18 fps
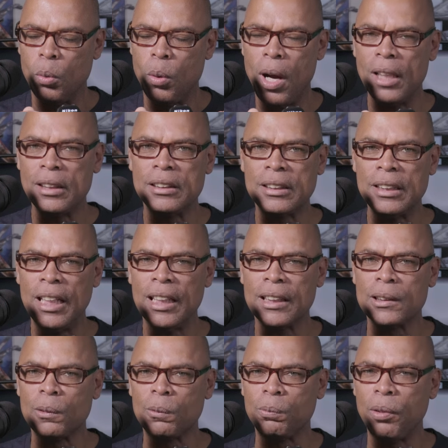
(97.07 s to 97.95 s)
Watch
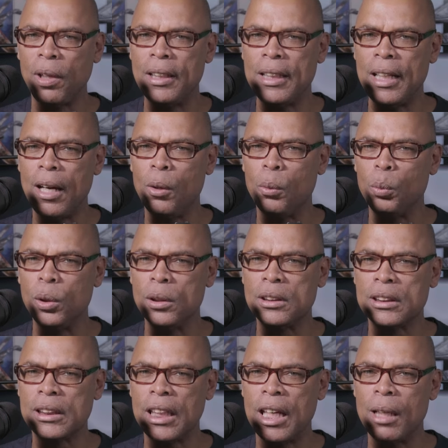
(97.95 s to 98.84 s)
next to find out
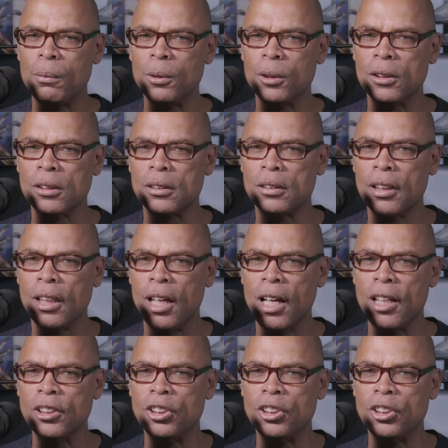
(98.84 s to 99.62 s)
which camera I